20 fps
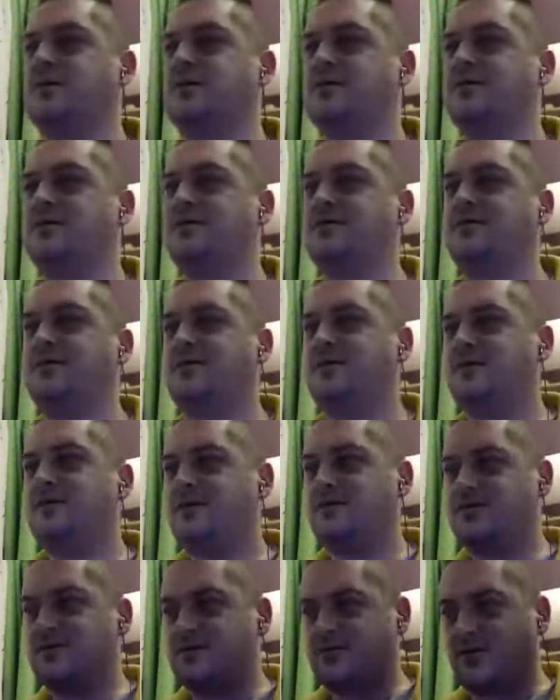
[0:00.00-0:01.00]
Because
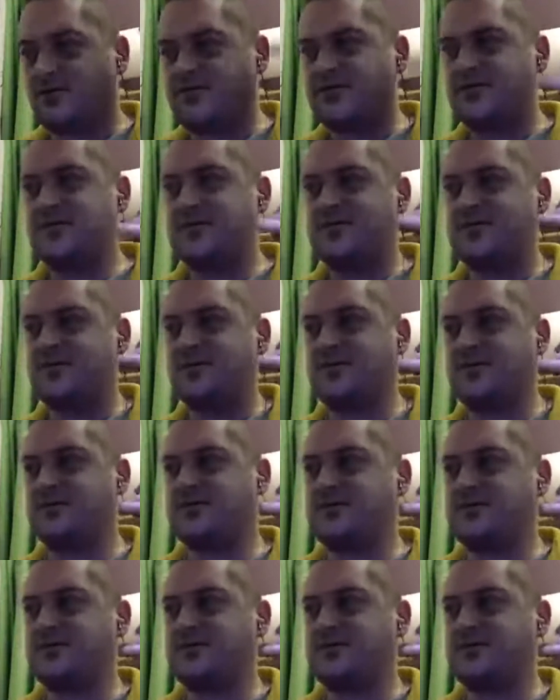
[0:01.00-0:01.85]
consciousness is